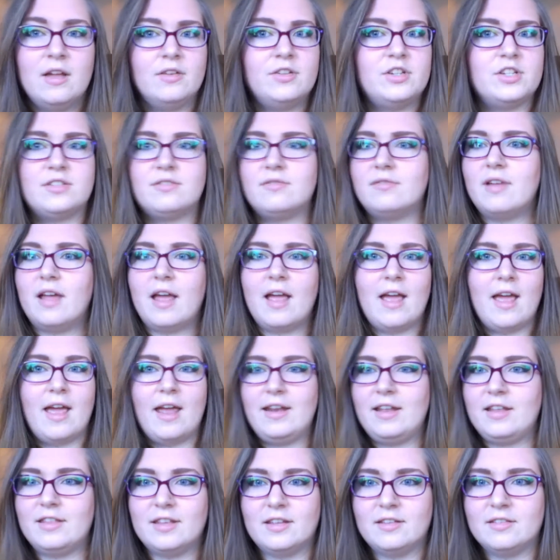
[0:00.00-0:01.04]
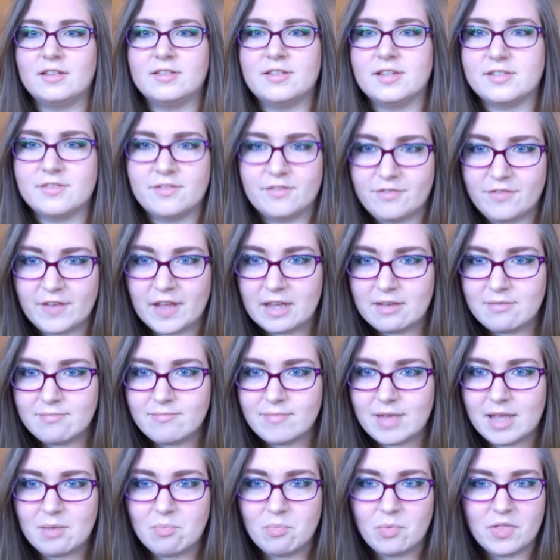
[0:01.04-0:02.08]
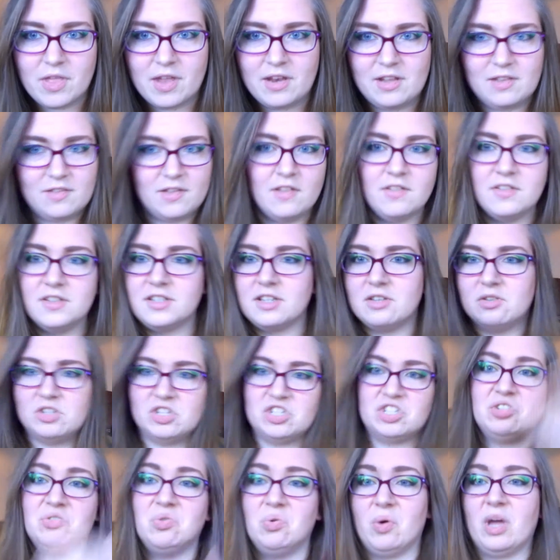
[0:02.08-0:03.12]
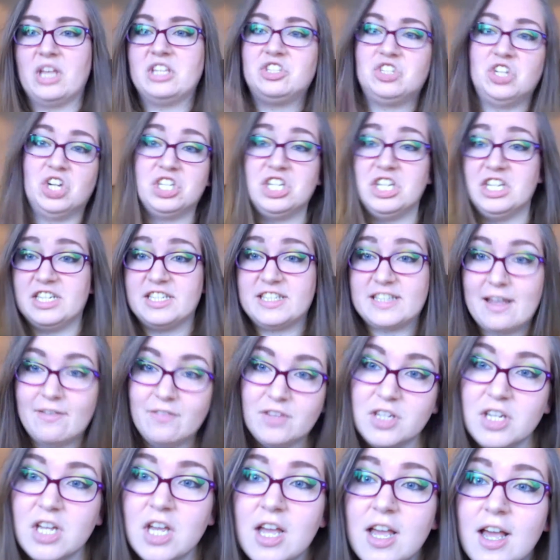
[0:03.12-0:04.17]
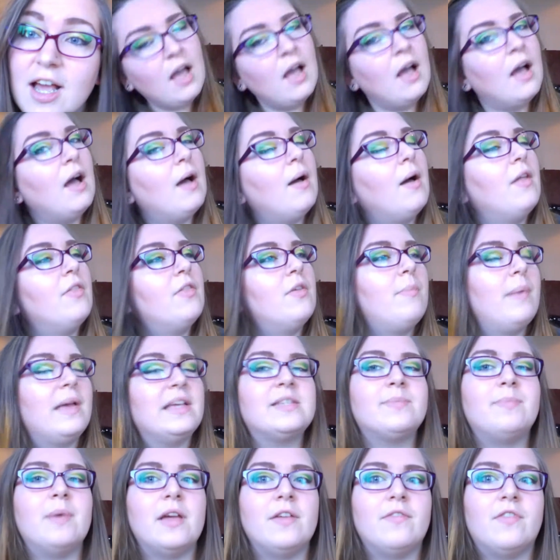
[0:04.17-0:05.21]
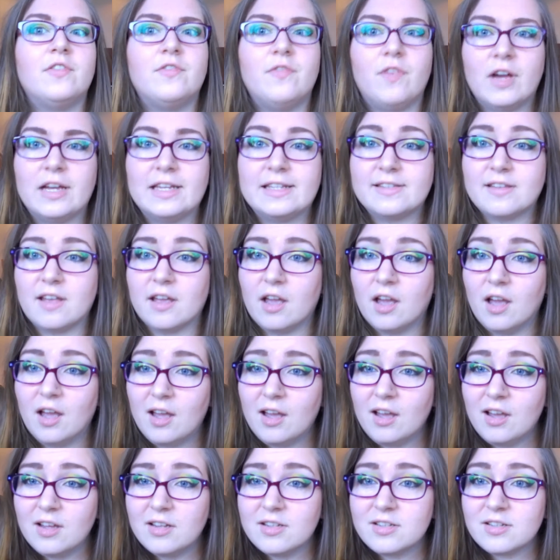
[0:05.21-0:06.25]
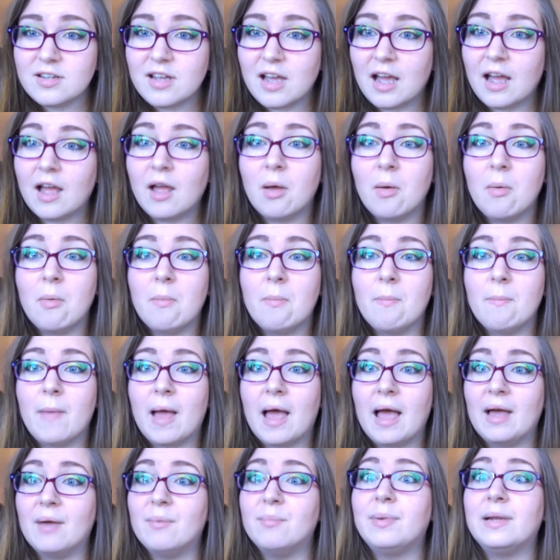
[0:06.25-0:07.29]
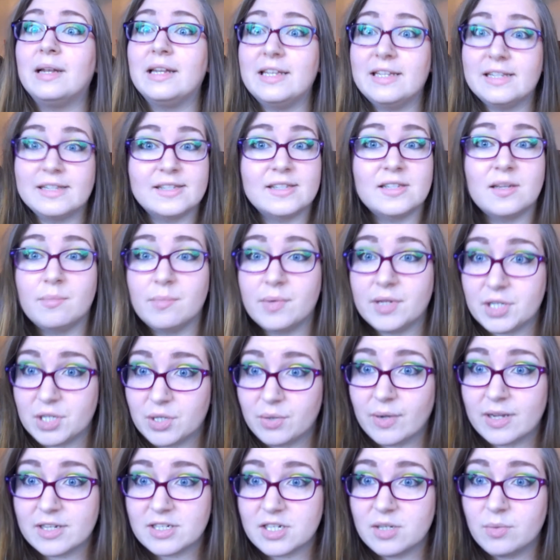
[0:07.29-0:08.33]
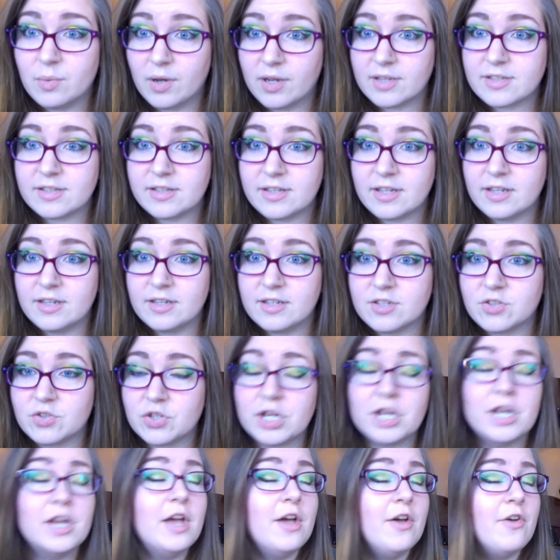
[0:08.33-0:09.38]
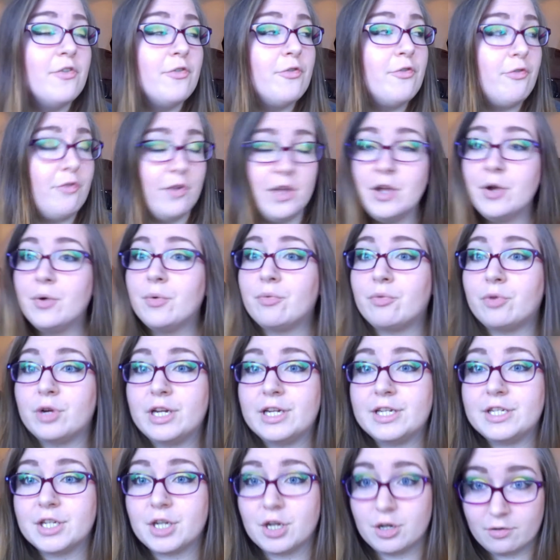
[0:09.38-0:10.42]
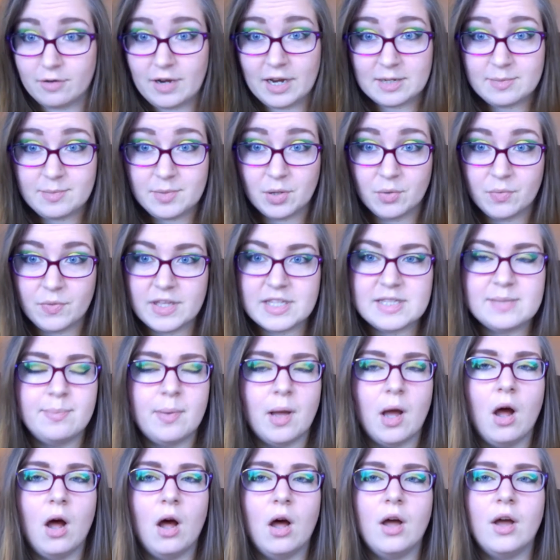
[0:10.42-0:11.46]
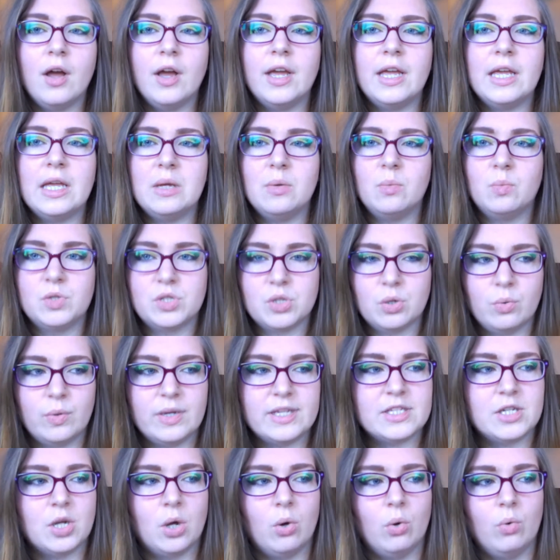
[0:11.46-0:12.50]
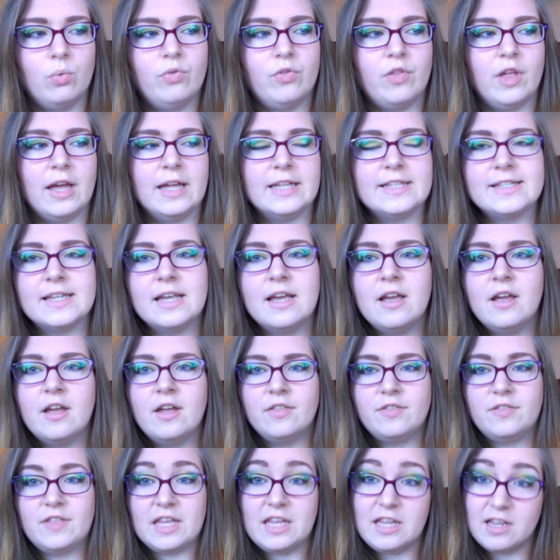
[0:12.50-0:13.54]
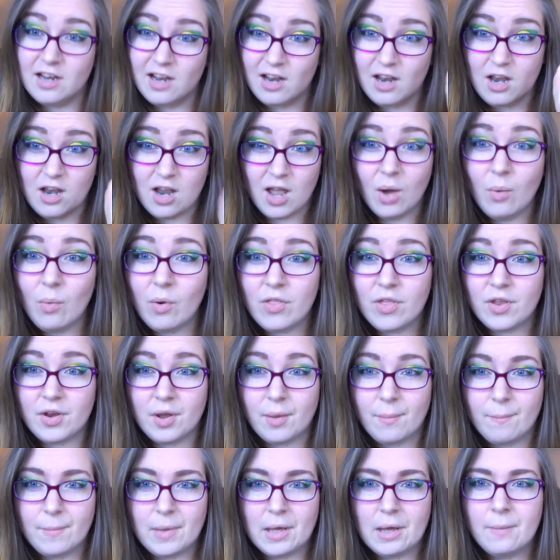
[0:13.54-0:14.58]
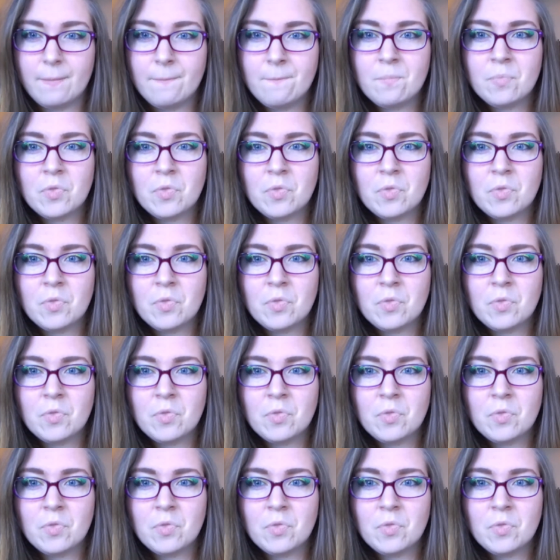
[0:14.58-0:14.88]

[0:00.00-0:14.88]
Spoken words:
just anything that doesn't fit in with any of the others just all gets chucked into 7. The best bit of advice I heard, and please, somebody who actually works in the industry, feel free to correct me on this, but I was always told that the lower the number,